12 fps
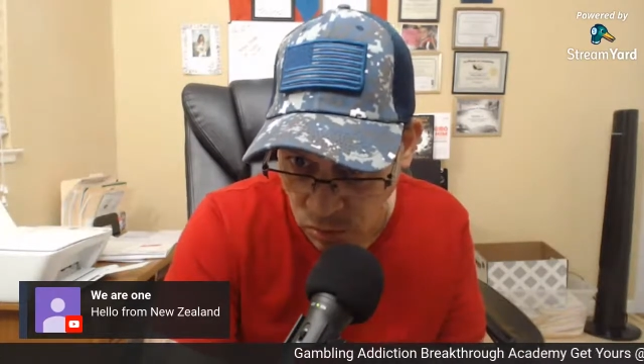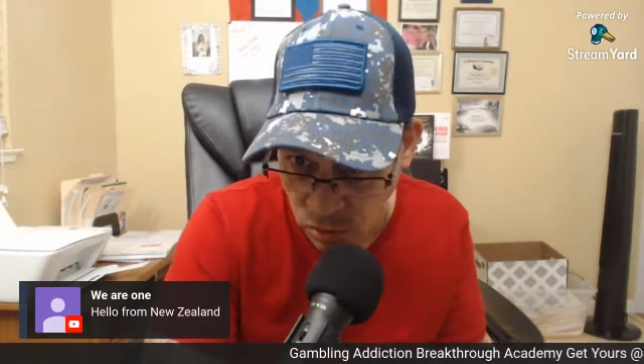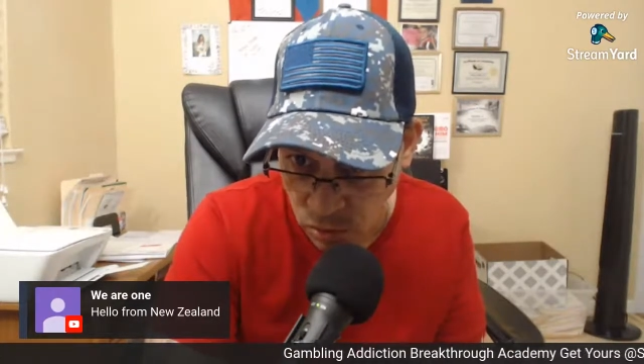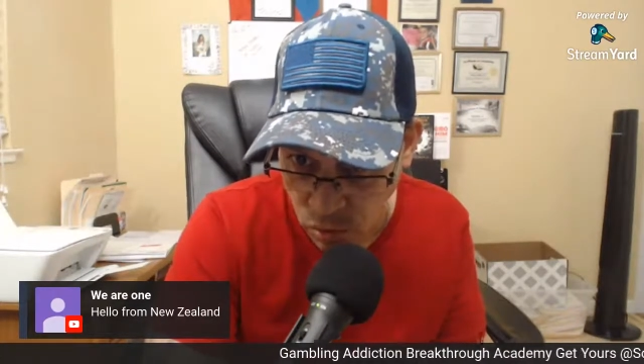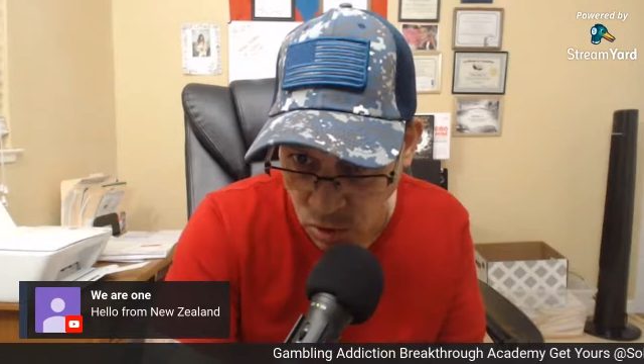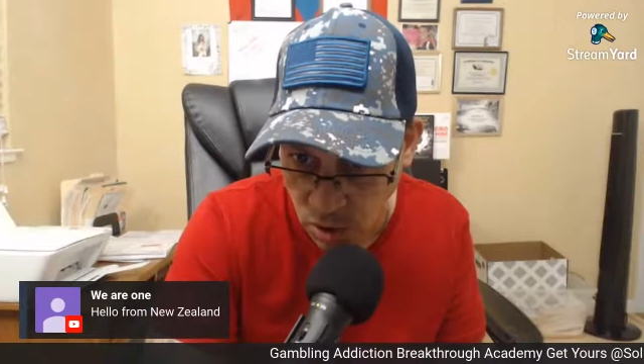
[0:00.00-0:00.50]

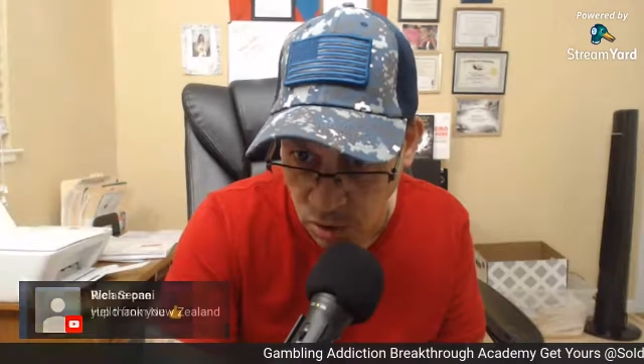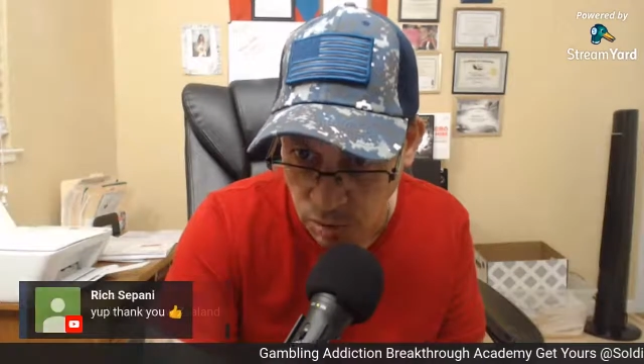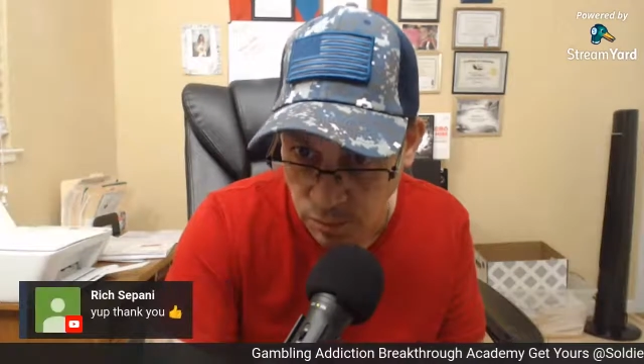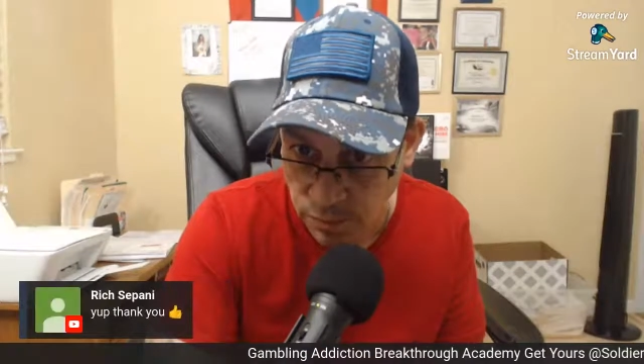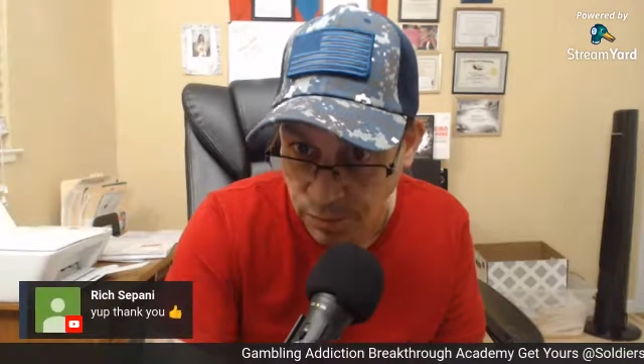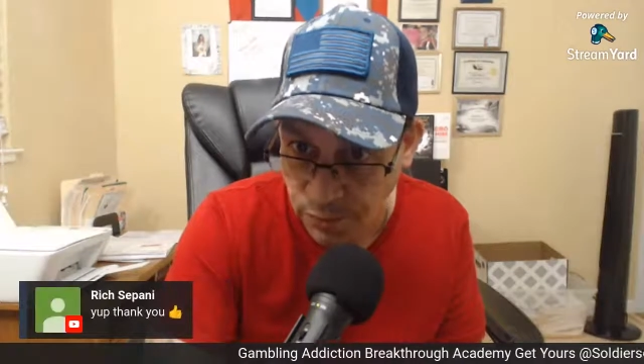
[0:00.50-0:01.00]
You're
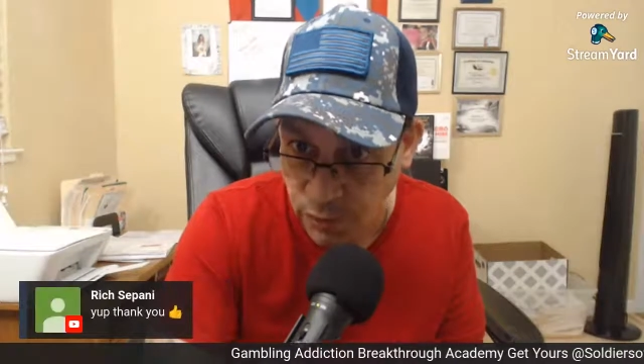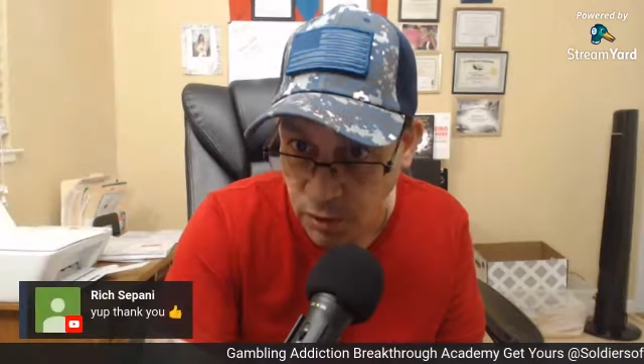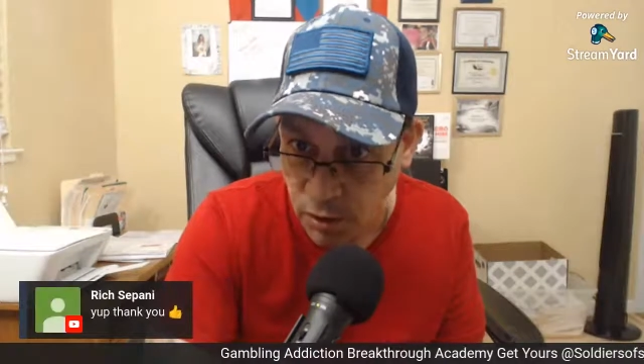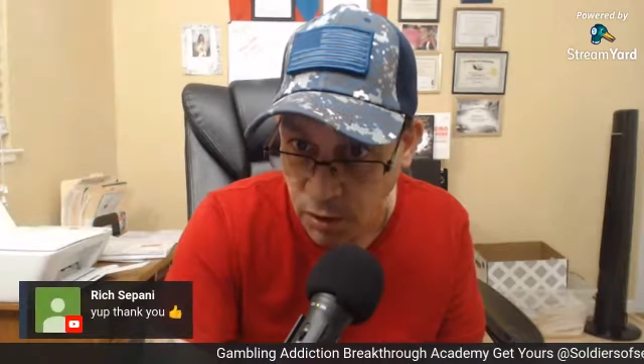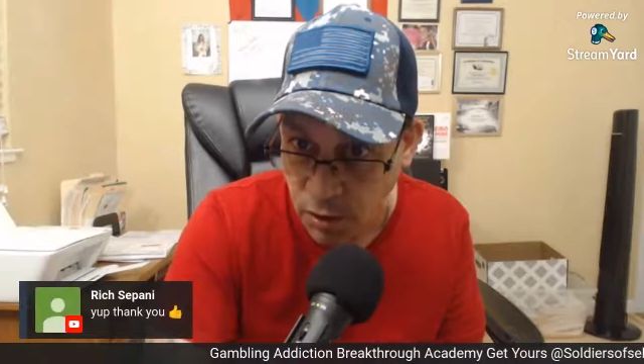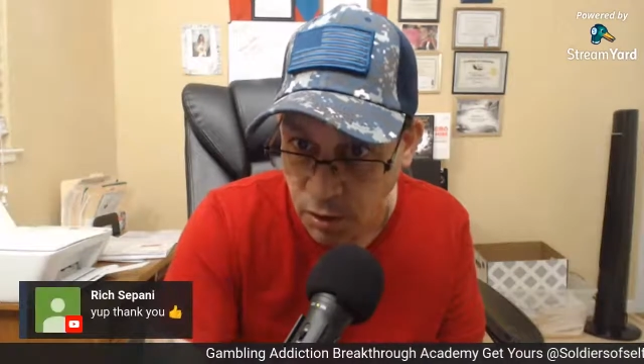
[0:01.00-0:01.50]
welcome.
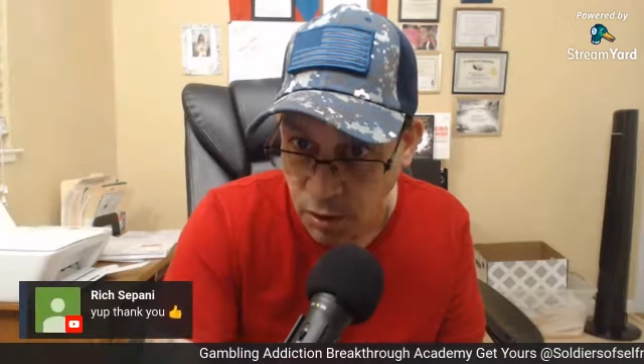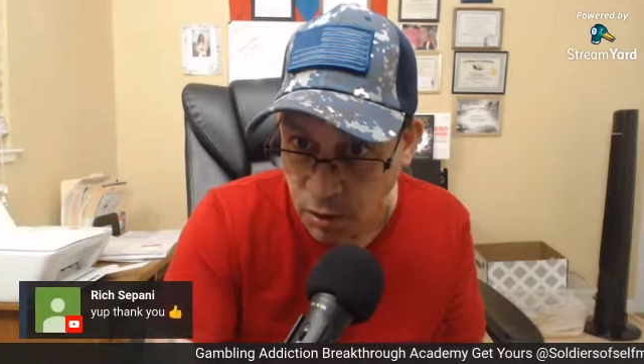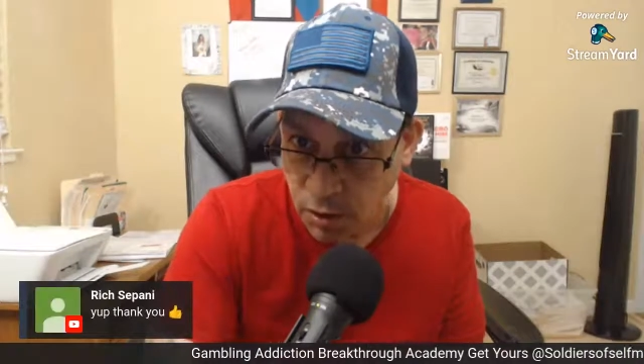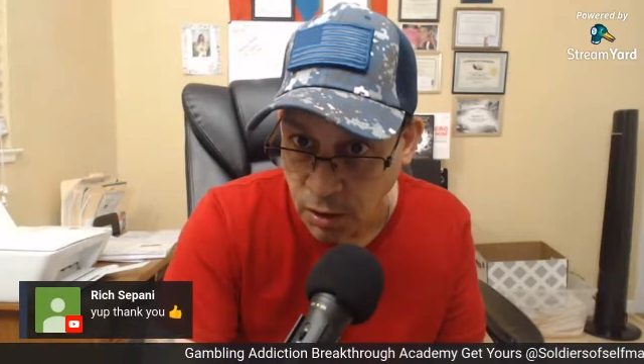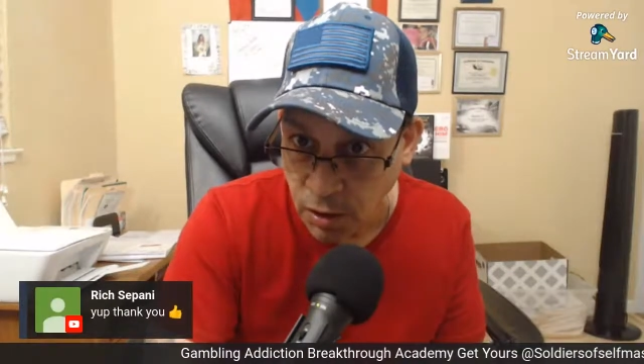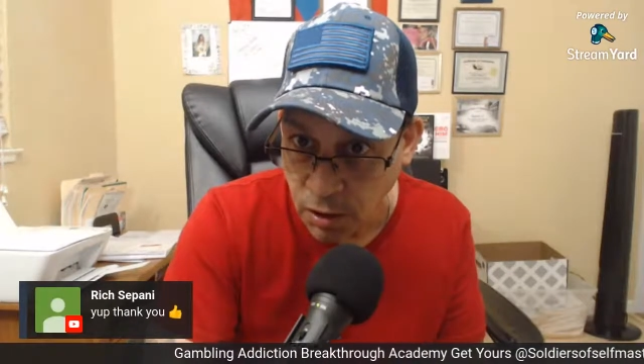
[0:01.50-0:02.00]

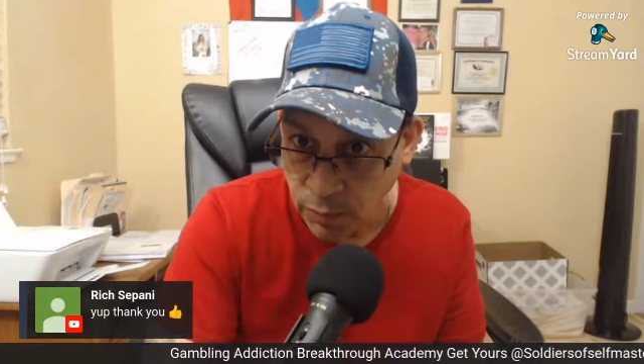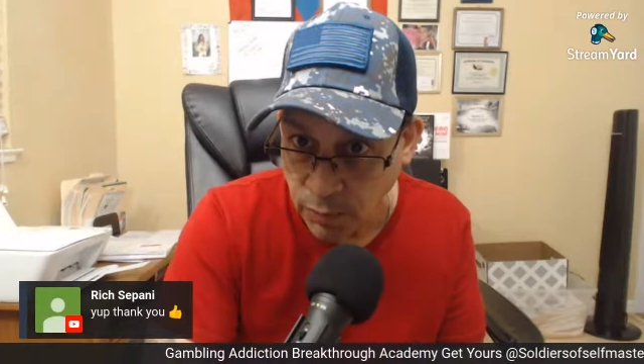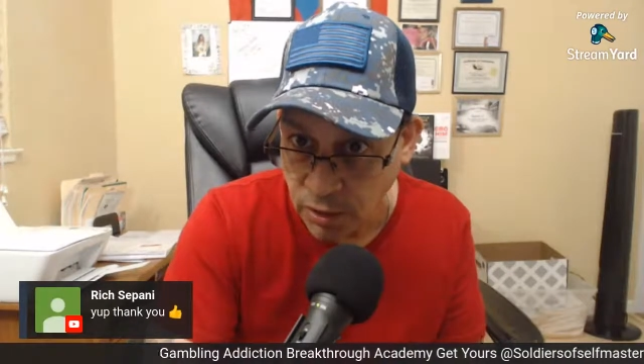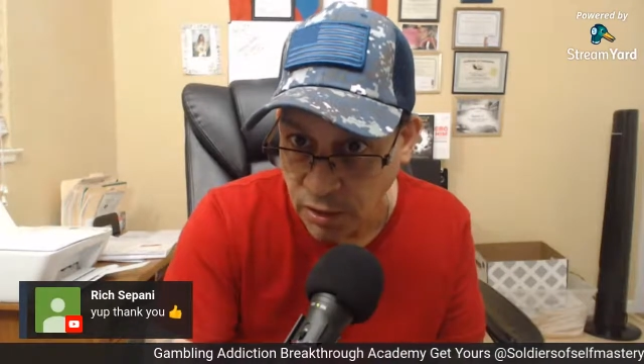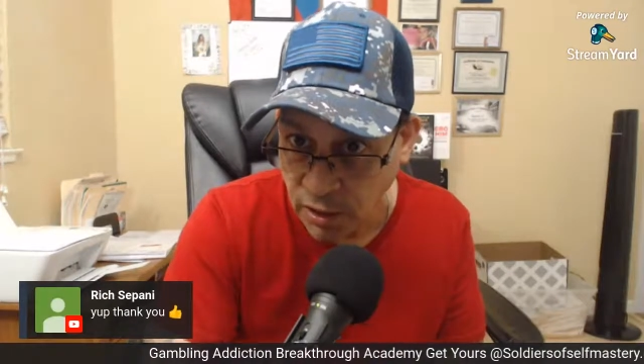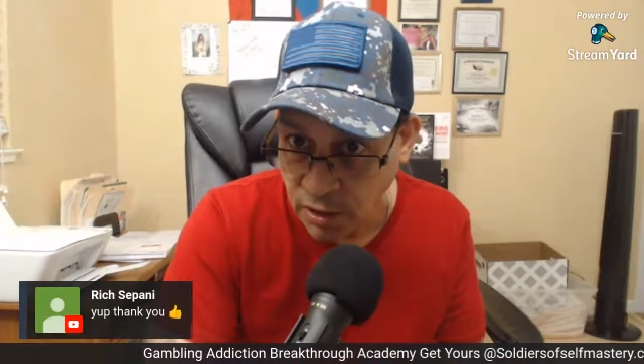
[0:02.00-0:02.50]

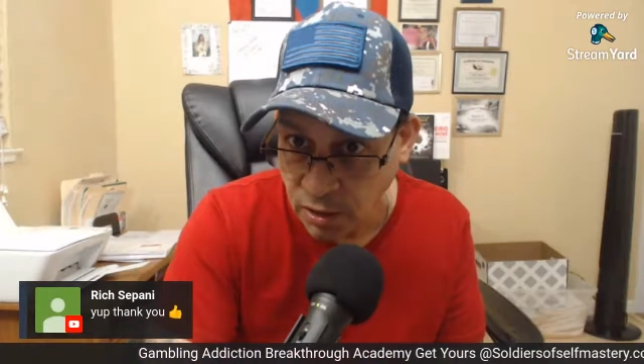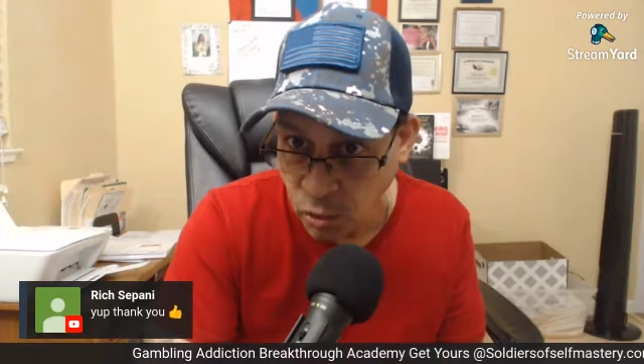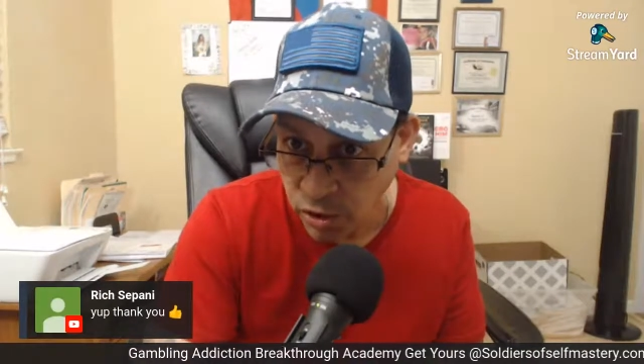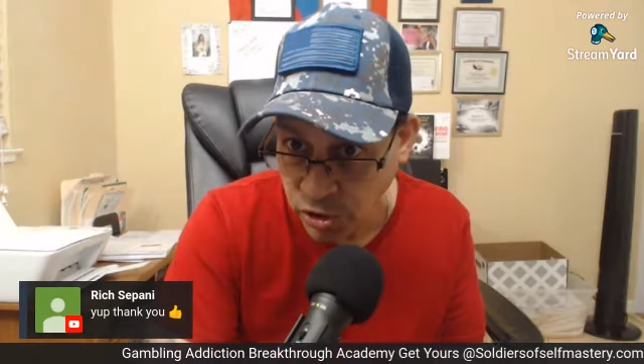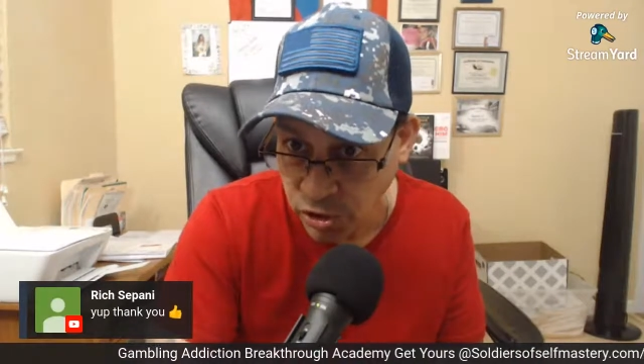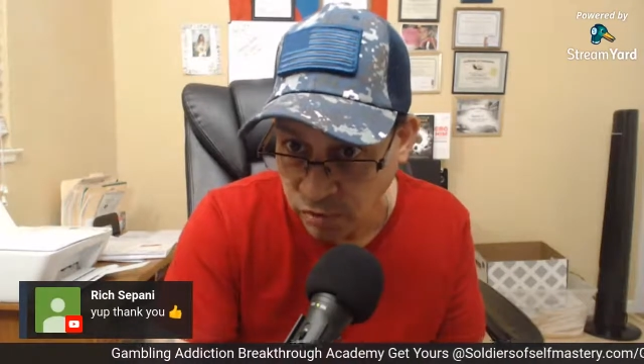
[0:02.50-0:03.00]
Anybody got a
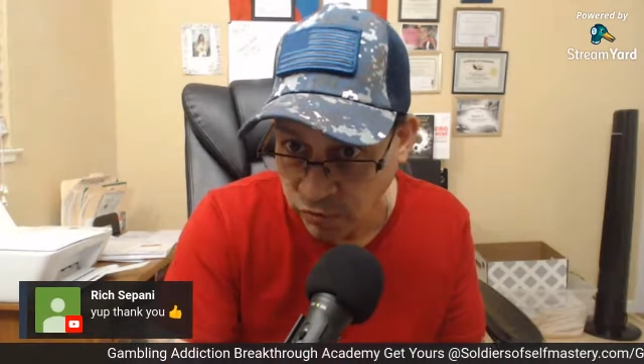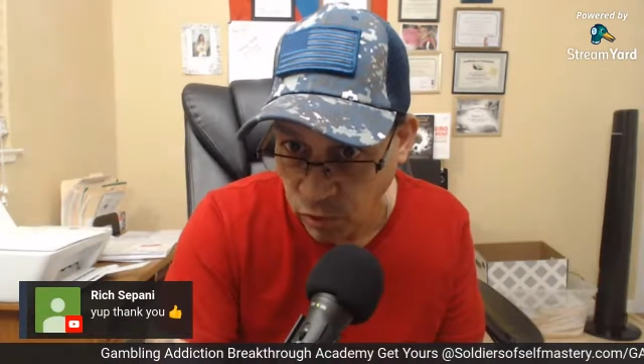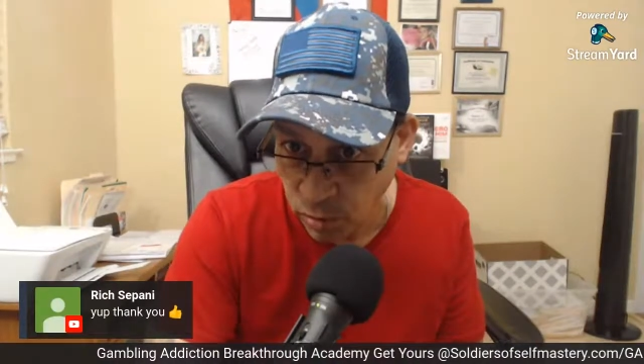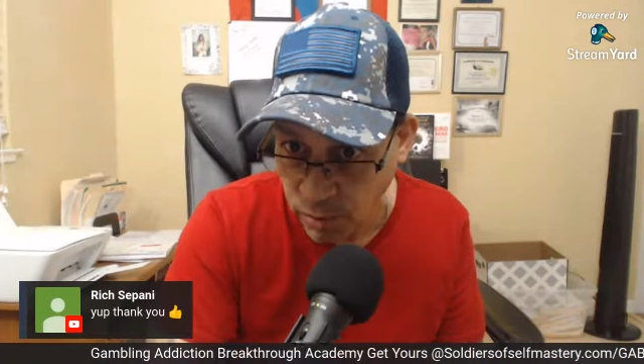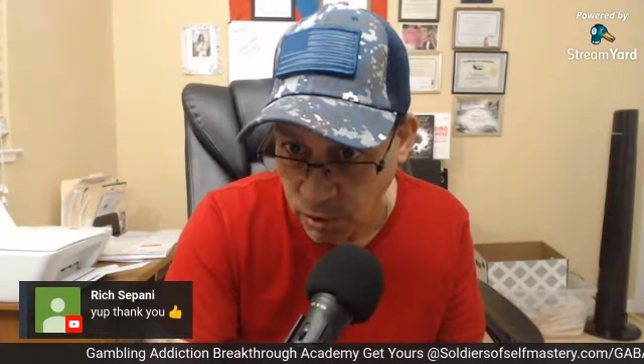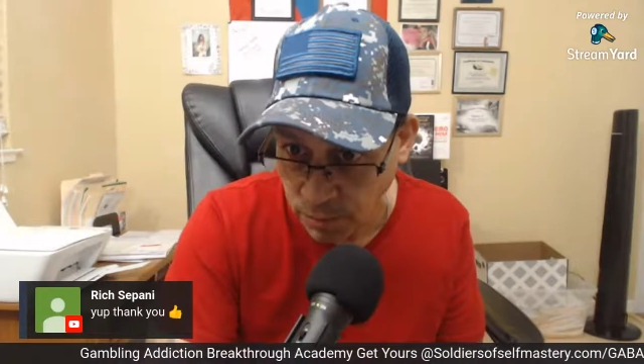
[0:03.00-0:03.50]
question
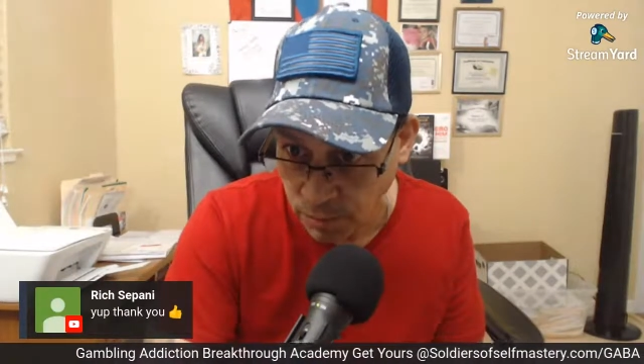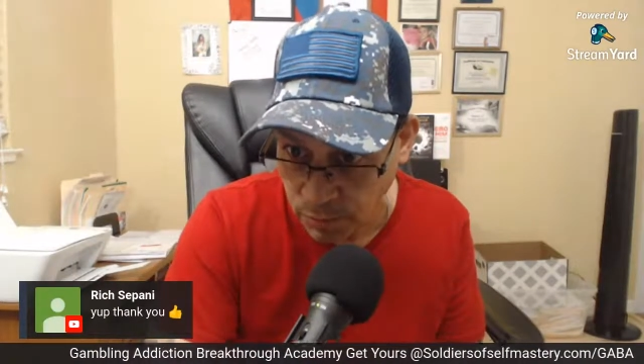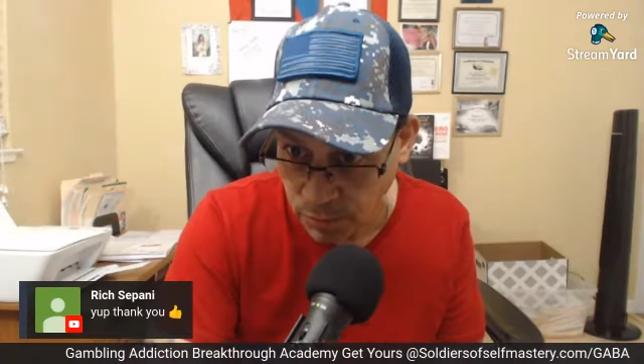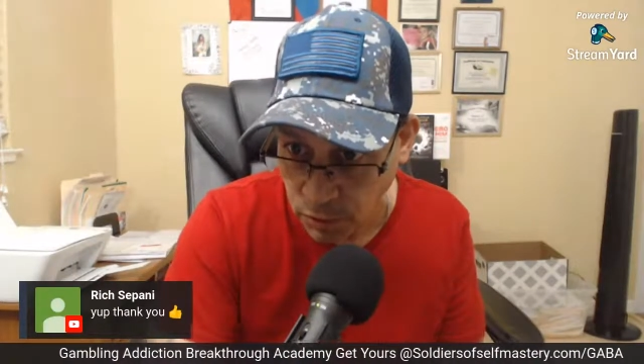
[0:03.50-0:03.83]
for me?